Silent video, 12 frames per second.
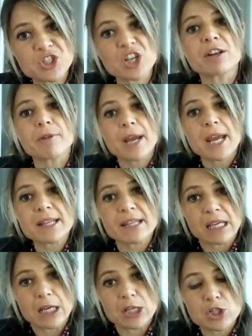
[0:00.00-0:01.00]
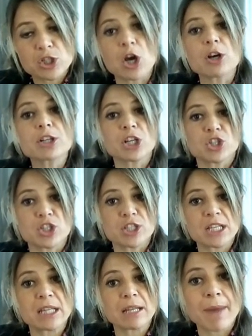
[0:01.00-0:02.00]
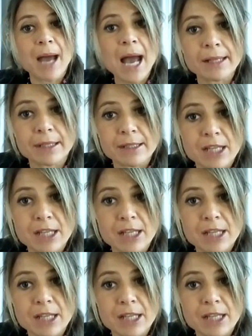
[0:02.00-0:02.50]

generating shortages in demand